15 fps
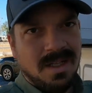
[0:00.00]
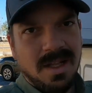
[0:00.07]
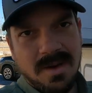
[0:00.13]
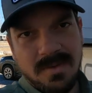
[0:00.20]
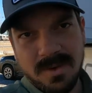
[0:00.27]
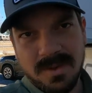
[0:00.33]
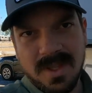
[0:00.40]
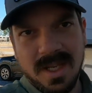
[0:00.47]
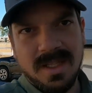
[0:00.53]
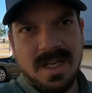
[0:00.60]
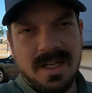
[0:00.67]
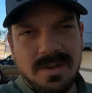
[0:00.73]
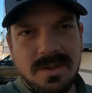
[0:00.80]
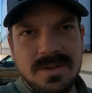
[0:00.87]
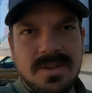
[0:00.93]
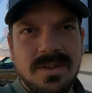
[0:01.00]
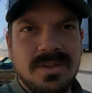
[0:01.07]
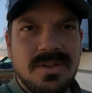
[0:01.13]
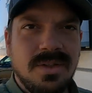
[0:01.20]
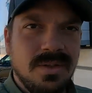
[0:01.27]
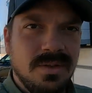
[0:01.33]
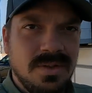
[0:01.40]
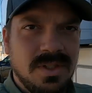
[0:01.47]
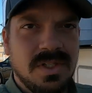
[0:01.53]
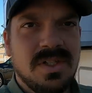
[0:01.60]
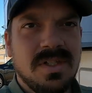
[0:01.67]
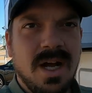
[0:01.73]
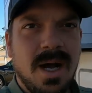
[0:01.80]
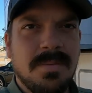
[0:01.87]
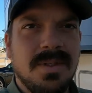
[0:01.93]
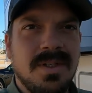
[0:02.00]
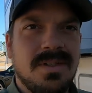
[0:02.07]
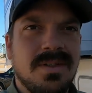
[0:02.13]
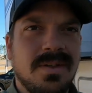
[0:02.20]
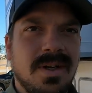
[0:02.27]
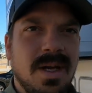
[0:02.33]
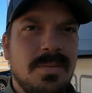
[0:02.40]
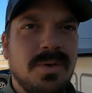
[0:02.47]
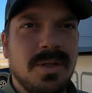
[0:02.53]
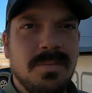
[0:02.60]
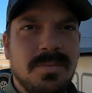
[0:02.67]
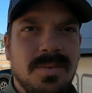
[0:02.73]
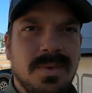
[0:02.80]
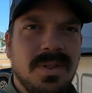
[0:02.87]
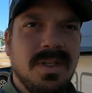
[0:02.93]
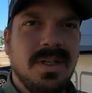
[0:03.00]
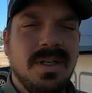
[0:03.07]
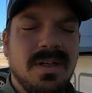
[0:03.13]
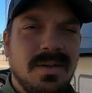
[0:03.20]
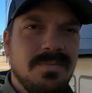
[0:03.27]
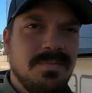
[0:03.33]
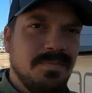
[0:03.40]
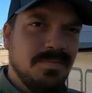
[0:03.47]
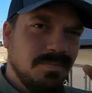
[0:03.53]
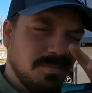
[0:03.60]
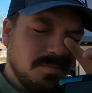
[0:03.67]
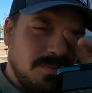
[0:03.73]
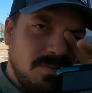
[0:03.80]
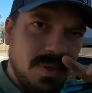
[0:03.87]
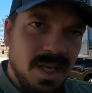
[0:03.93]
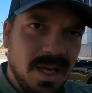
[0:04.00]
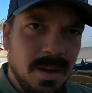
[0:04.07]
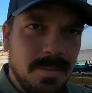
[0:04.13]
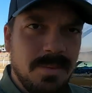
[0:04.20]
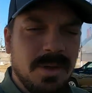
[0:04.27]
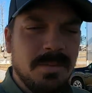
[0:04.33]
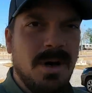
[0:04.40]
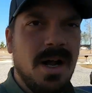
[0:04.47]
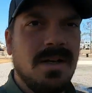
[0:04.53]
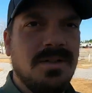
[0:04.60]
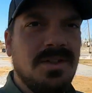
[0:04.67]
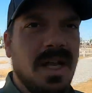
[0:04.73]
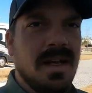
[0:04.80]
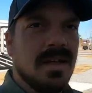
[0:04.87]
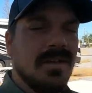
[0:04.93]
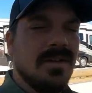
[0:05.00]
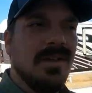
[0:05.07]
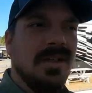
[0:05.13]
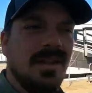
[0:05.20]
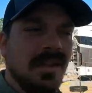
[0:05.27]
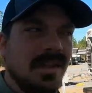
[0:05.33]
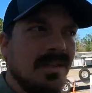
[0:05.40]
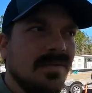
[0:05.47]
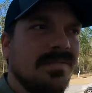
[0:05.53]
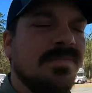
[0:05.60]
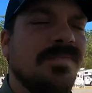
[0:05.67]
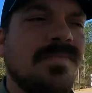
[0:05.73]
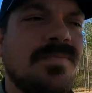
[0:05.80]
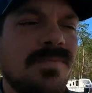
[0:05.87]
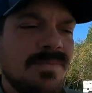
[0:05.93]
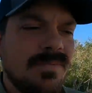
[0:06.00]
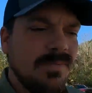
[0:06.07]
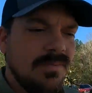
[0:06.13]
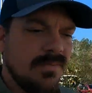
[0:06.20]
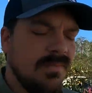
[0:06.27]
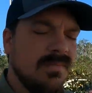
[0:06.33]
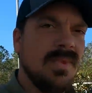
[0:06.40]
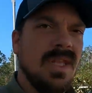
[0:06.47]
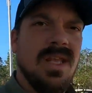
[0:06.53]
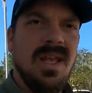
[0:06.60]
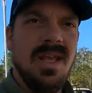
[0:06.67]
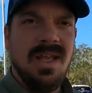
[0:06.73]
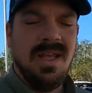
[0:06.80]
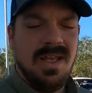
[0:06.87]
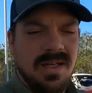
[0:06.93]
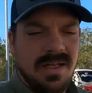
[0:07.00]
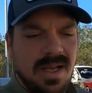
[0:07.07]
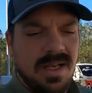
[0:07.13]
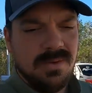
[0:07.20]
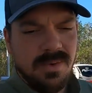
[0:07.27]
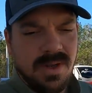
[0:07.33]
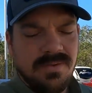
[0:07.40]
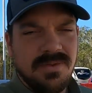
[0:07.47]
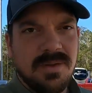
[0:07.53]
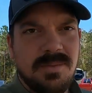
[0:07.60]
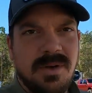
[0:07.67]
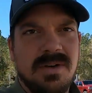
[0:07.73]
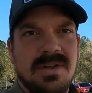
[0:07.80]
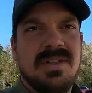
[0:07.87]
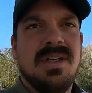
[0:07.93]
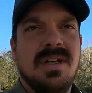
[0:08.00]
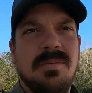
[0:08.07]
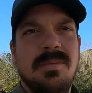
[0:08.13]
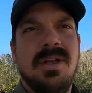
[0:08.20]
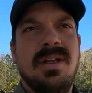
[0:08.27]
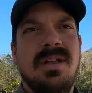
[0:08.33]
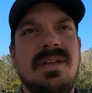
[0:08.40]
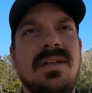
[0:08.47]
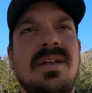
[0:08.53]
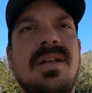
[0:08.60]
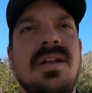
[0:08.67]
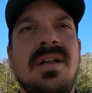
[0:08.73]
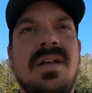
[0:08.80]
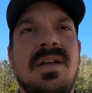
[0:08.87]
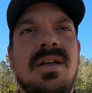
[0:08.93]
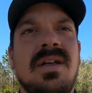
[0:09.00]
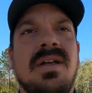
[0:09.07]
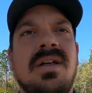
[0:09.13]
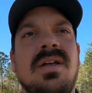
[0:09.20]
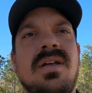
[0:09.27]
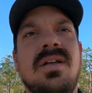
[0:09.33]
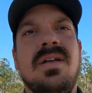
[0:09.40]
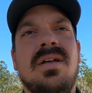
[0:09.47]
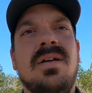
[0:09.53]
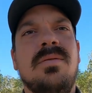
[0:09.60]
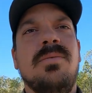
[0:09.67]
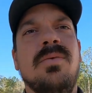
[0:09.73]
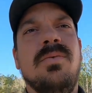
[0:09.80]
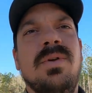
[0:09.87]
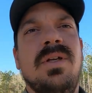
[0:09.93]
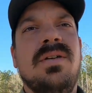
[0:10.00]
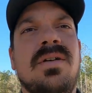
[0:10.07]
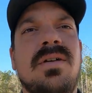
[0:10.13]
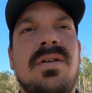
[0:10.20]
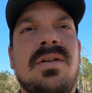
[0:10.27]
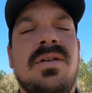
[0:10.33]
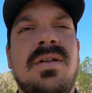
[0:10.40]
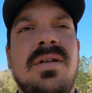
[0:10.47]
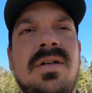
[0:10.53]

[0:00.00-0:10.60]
lever thing that it holds on to just stopped it. So I put a bottle jack underneath it, and I had to wait for the part to come in. But we are